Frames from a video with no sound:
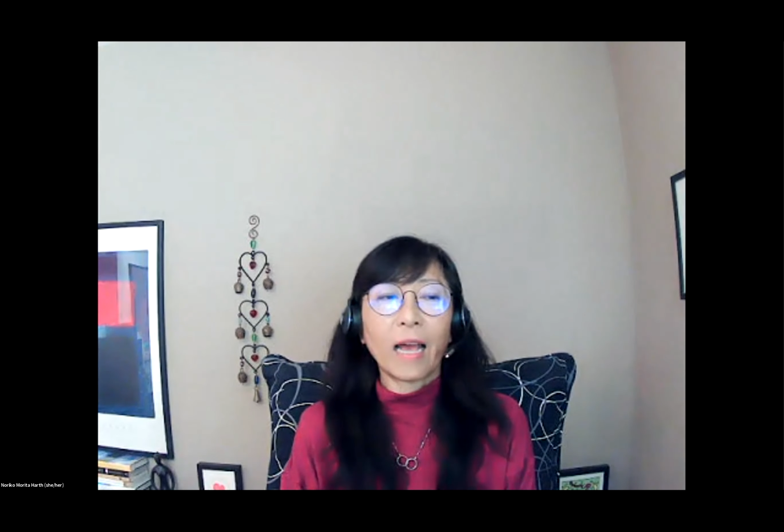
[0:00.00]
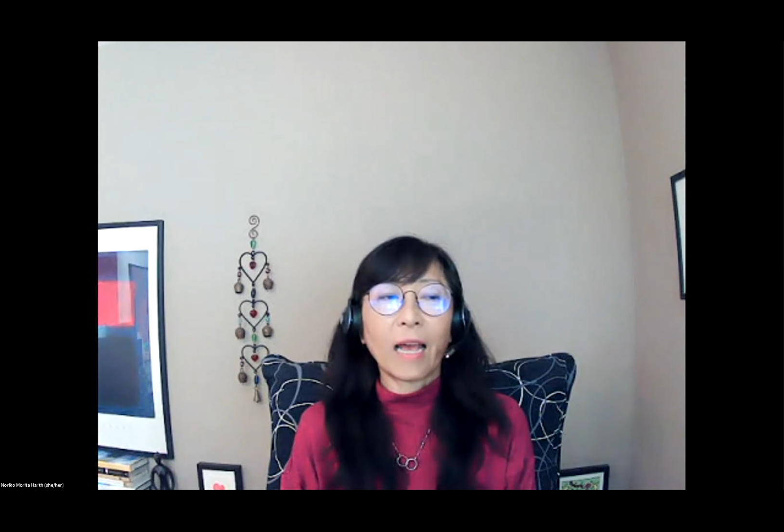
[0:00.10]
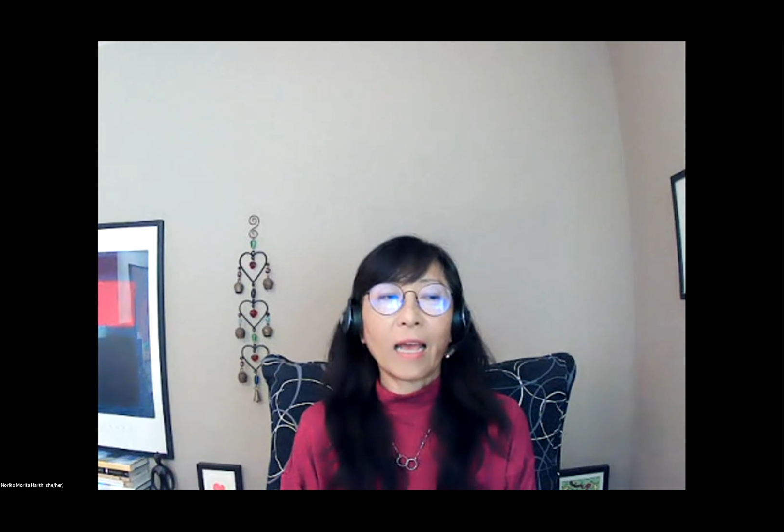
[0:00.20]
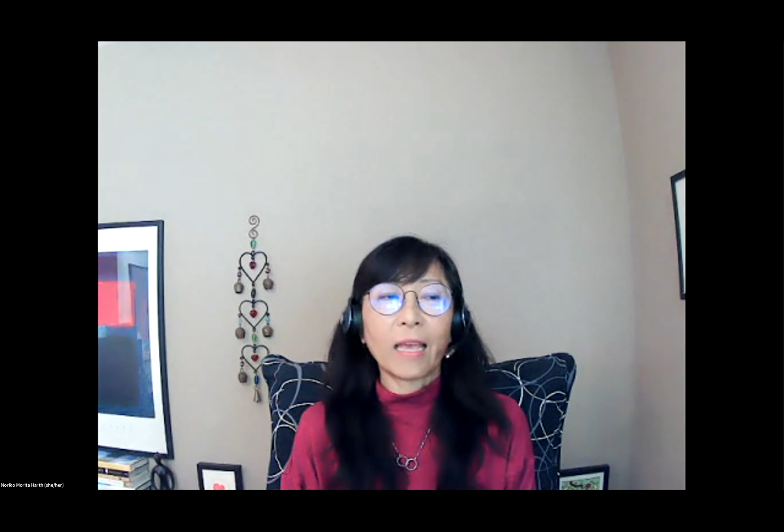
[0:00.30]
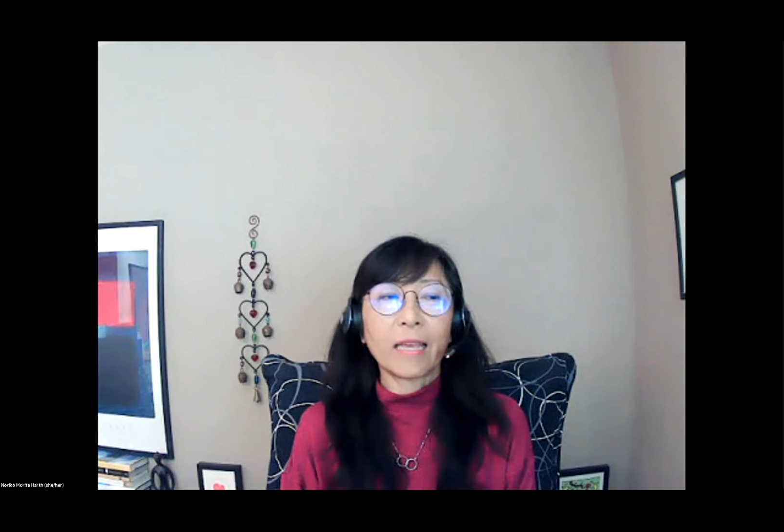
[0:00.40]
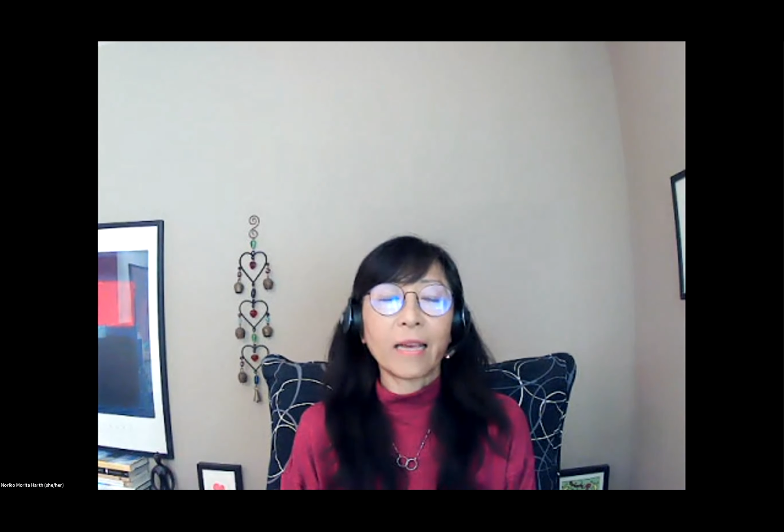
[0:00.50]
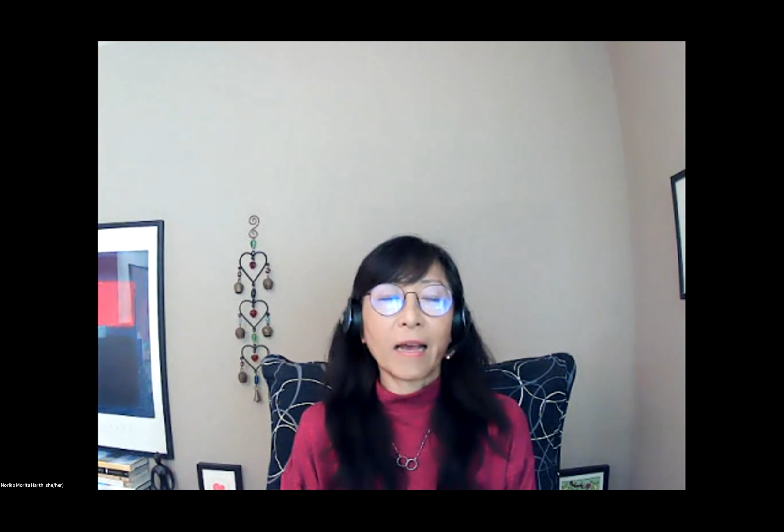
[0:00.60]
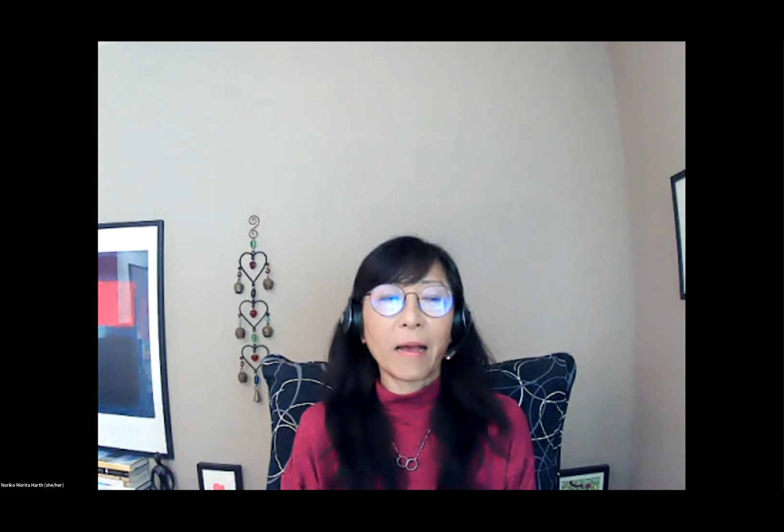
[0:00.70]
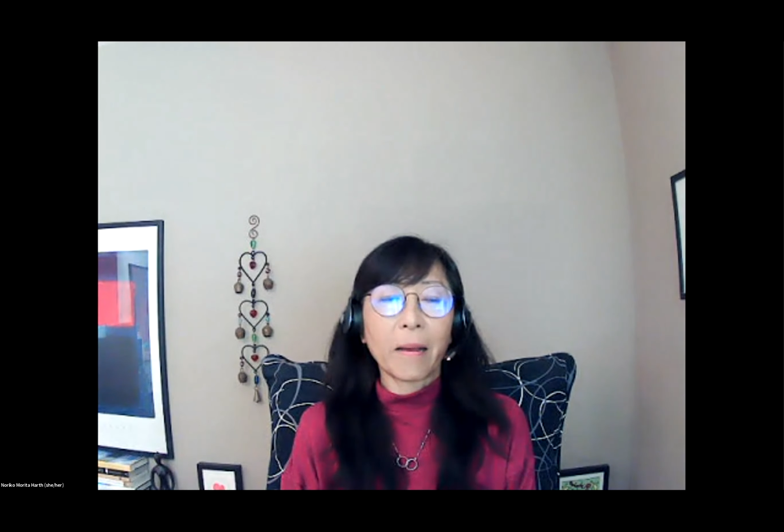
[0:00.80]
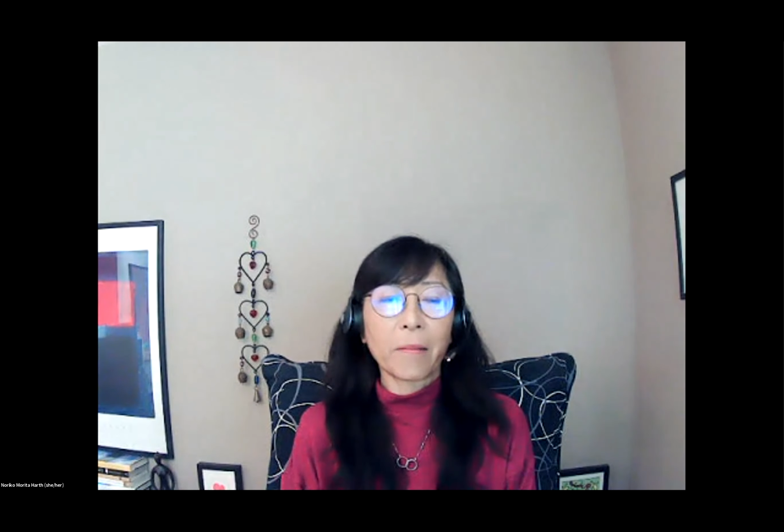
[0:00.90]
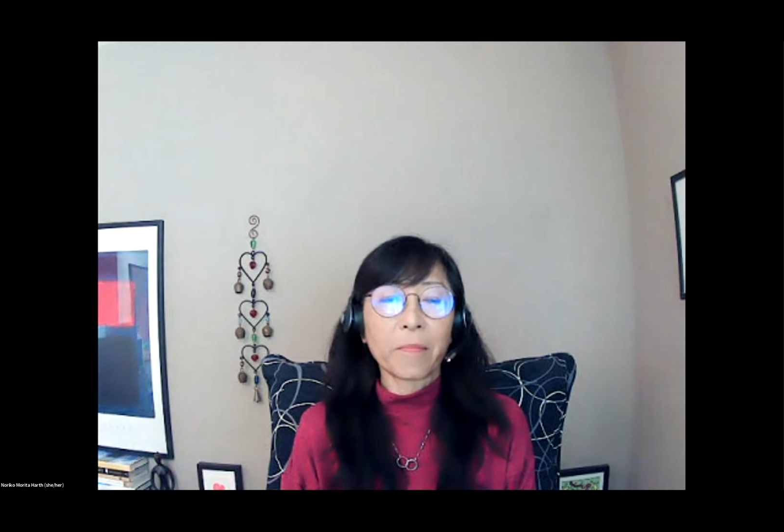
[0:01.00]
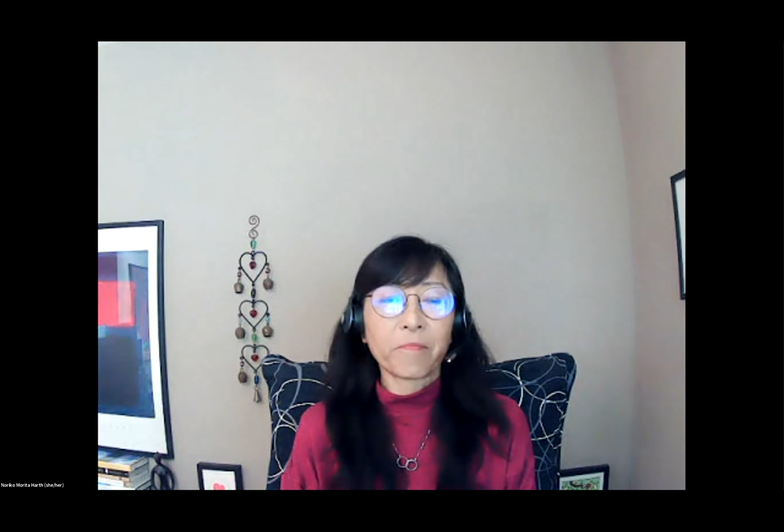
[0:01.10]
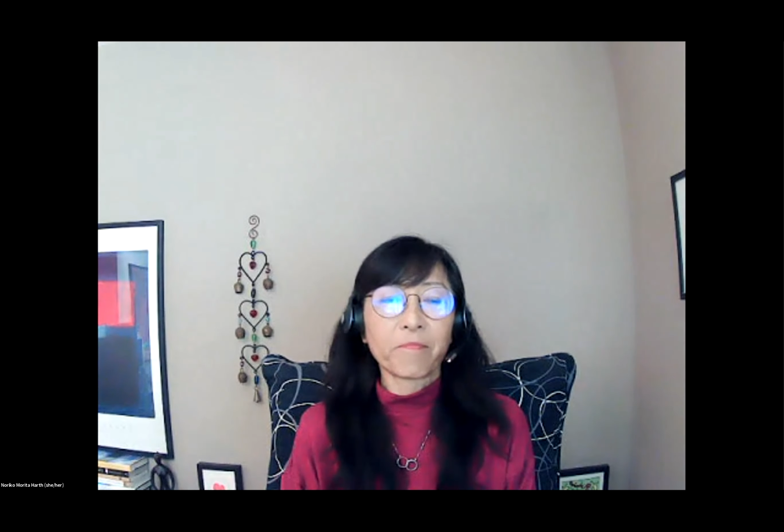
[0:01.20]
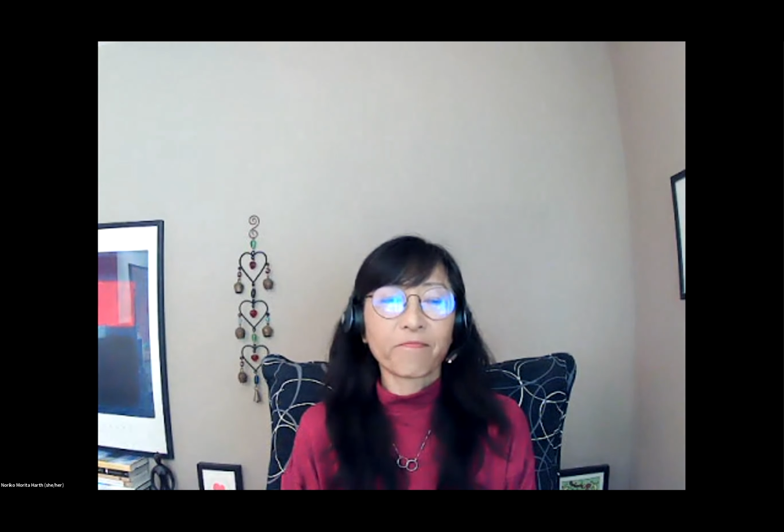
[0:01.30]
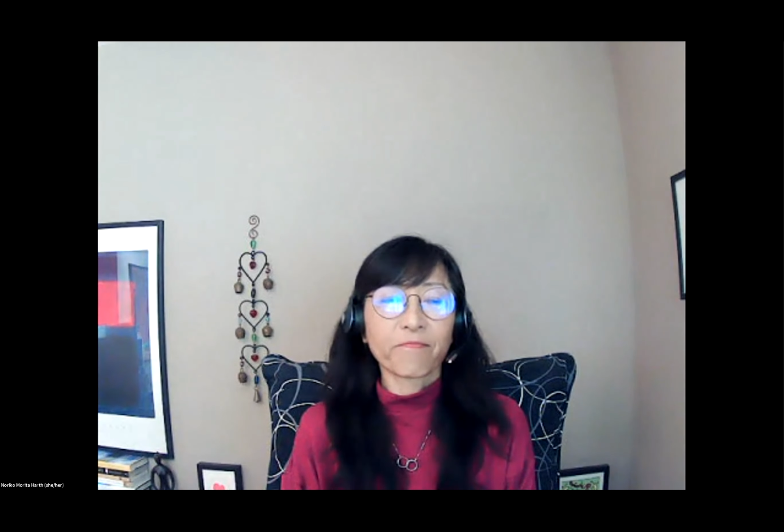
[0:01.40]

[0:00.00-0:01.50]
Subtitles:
I um,